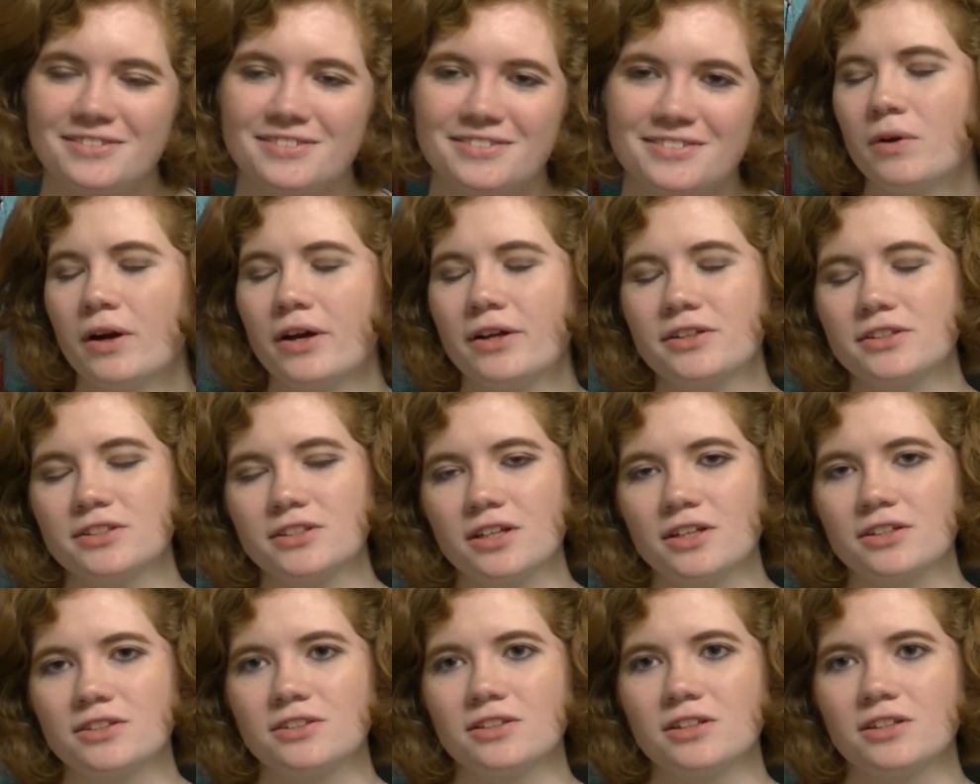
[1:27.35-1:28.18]
I
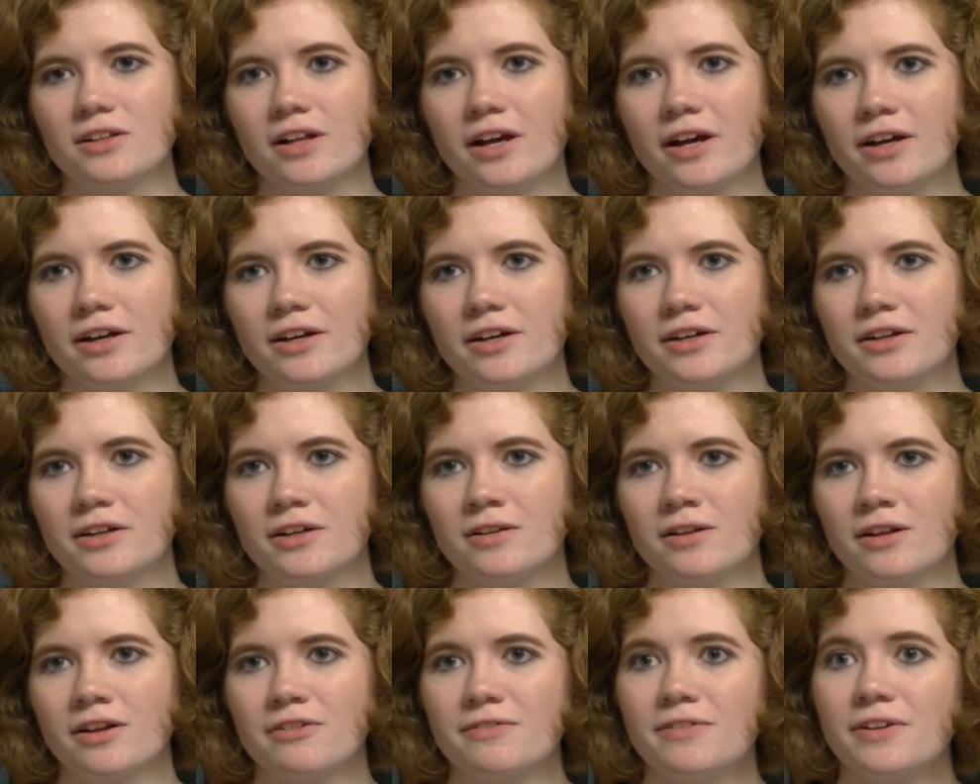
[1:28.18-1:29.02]
discussed it a lot in a
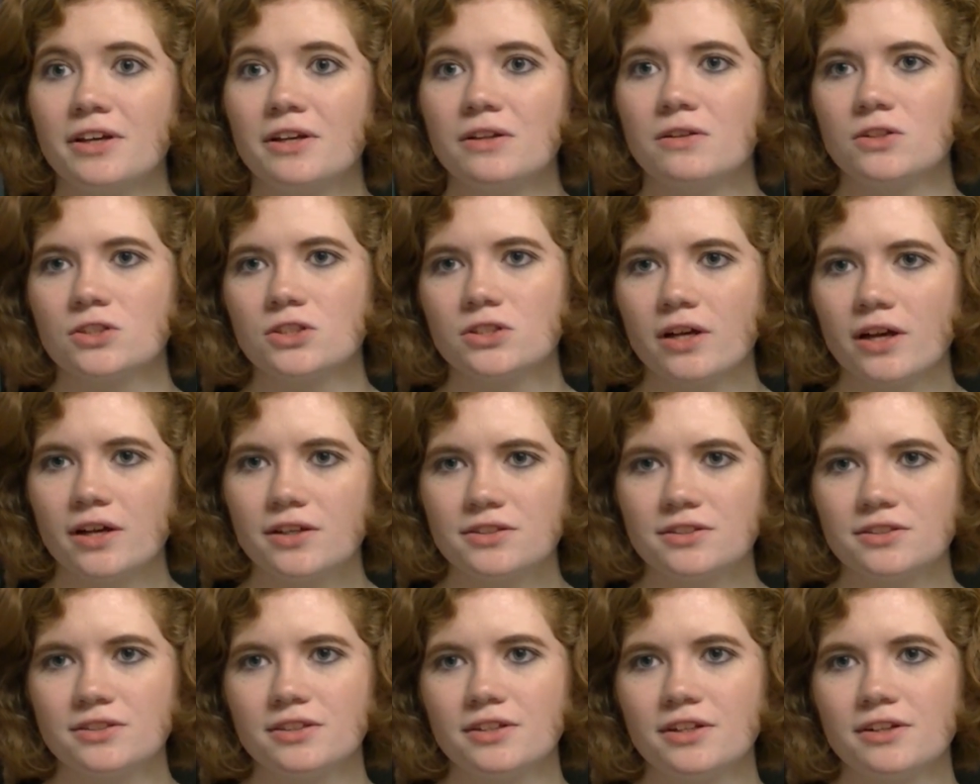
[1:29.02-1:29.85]
lot of the English
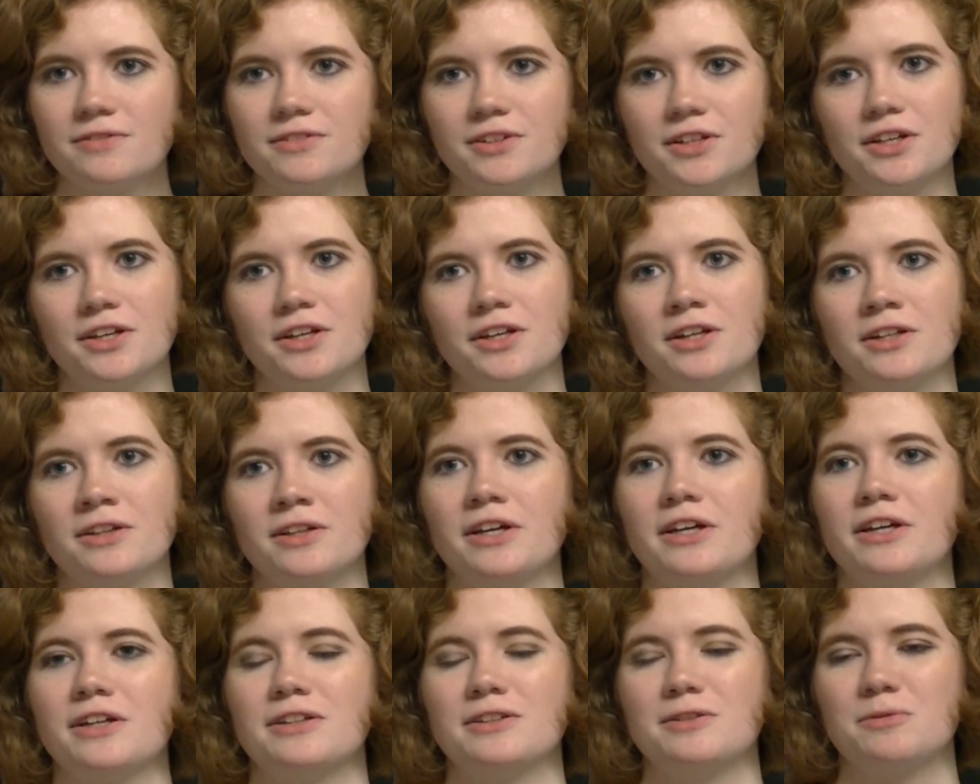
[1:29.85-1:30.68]
classes that I've taken.
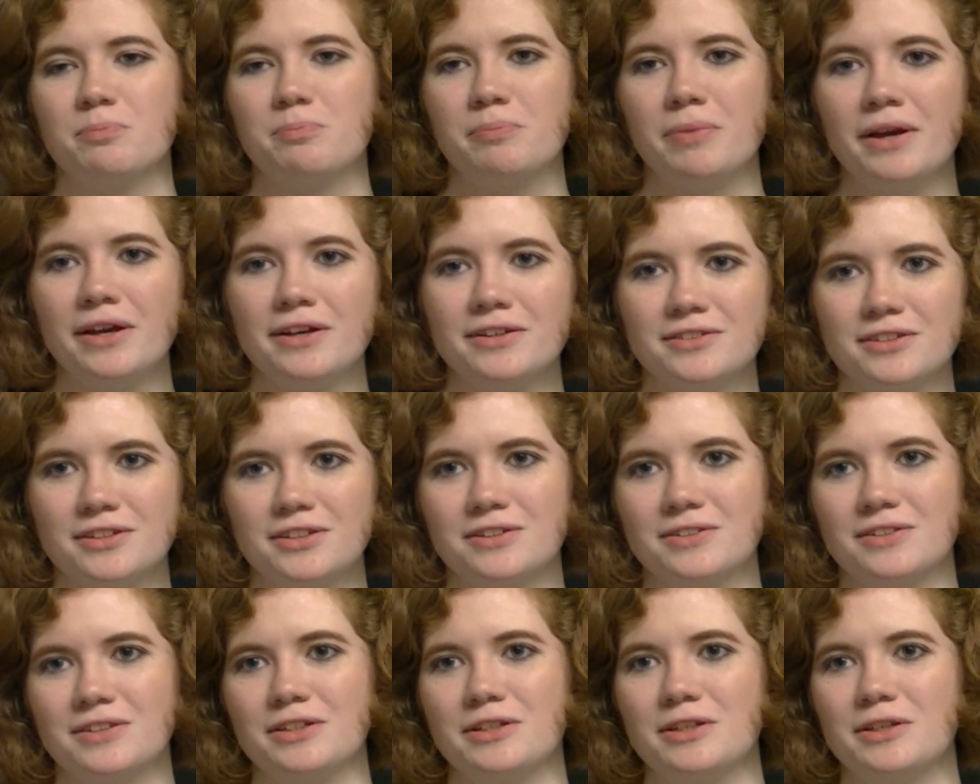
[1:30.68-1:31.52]
Like, it's
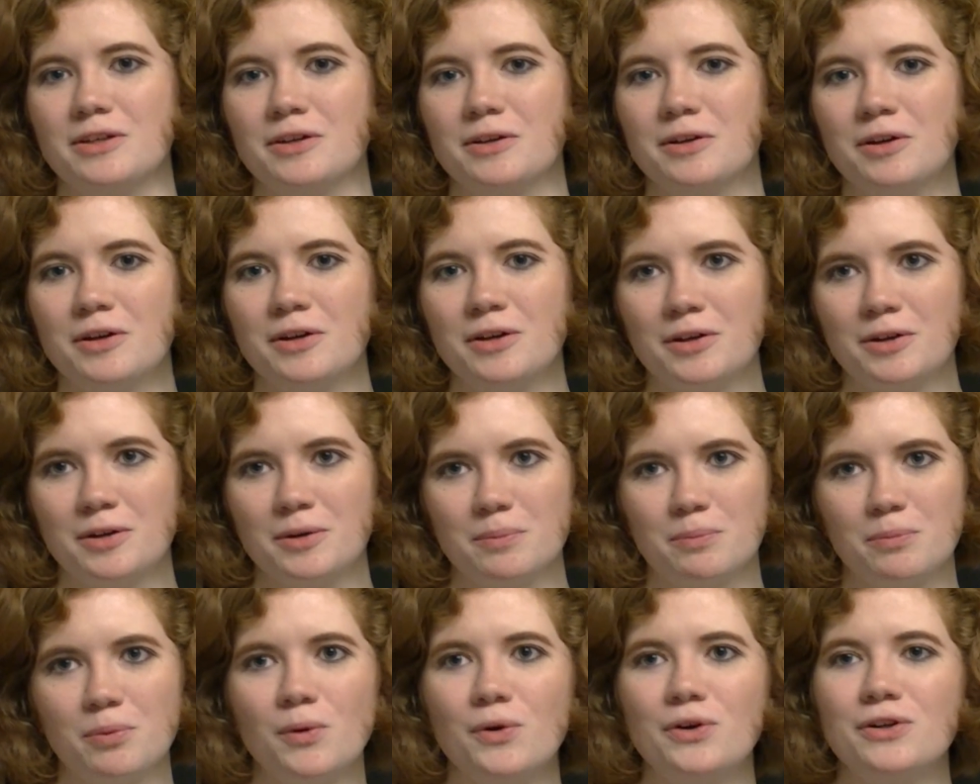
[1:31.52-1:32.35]
basically
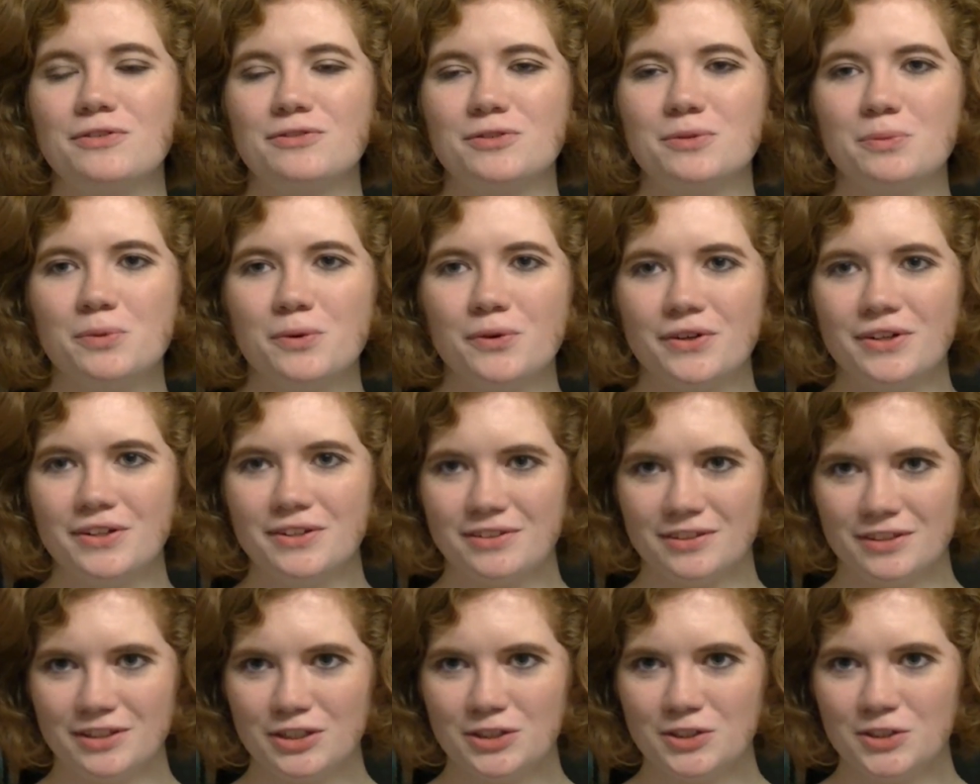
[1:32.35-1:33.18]
point for point
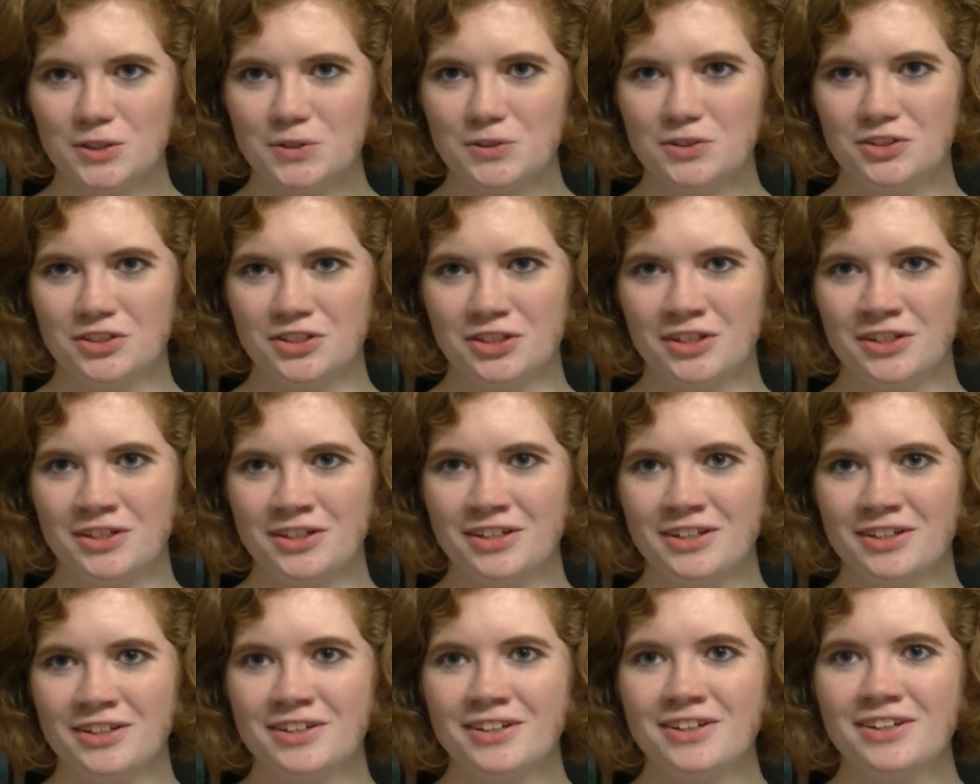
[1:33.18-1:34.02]
the hero's
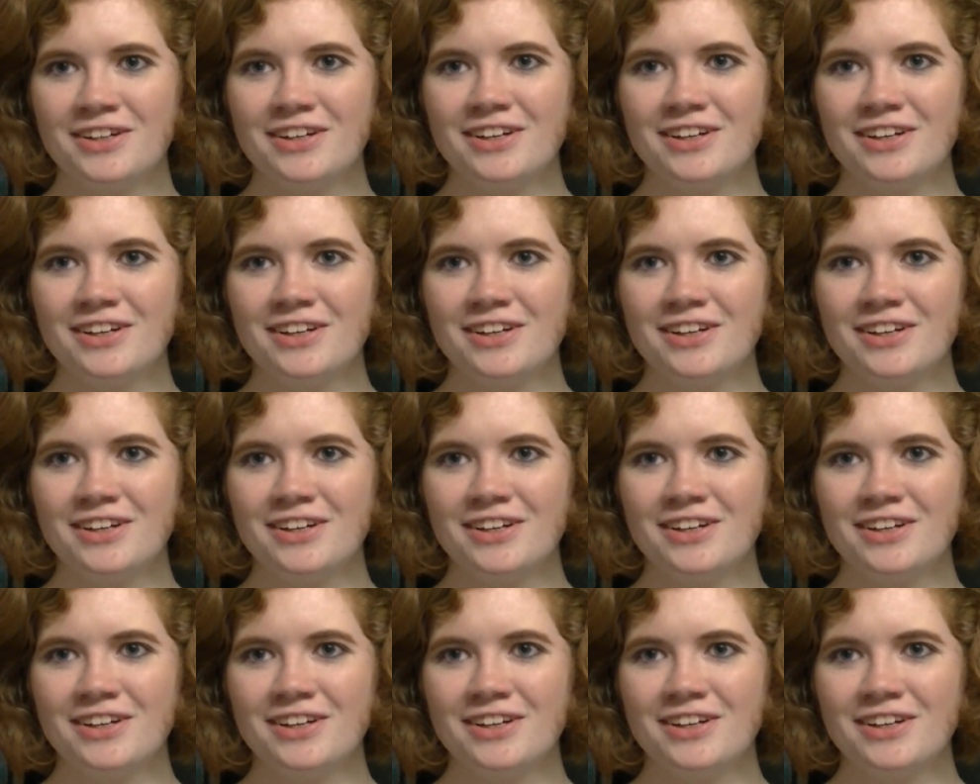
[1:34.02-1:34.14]
journey.